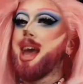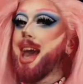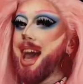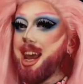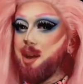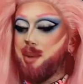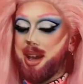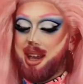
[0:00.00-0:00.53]

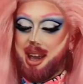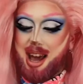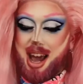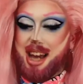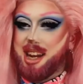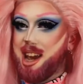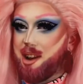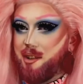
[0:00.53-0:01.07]
Anyway, I
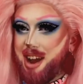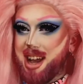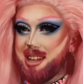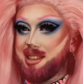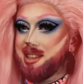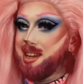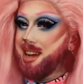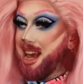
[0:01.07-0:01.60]

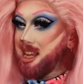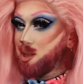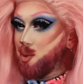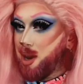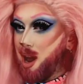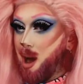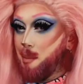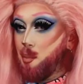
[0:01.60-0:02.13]
digress. Next
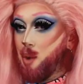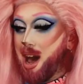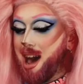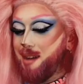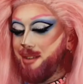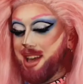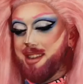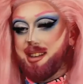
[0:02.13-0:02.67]
queen up we
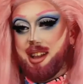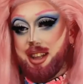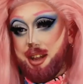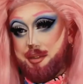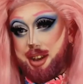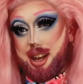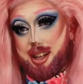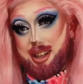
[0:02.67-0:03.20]
have is
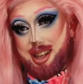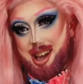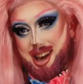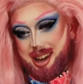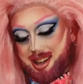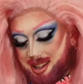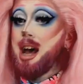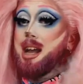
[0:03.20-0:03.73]
Olivia
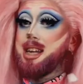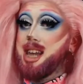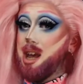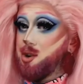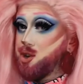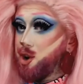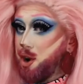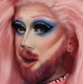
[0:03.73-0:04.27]
Lux. Now
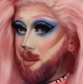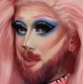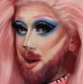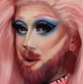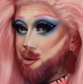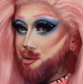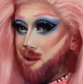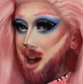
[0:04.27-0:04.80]
talk
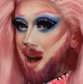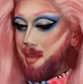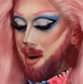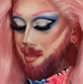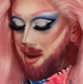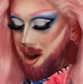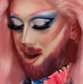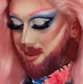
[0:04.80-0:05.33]
about drama
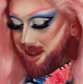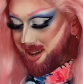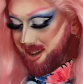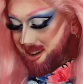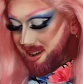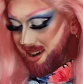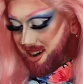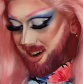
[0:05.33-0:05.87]

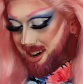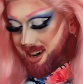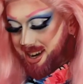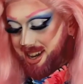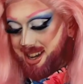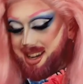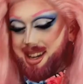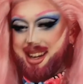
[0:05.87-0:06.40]
mama,
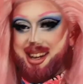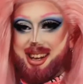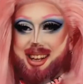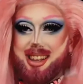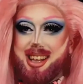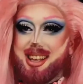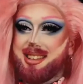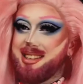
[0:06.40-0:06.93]
honey,
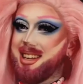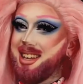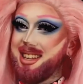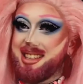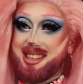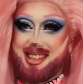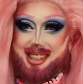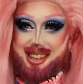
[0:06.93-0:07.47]
this is
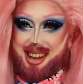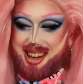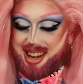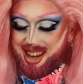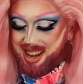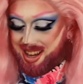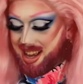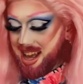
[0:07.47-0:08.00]

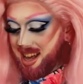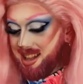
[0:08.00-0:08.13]
stunning.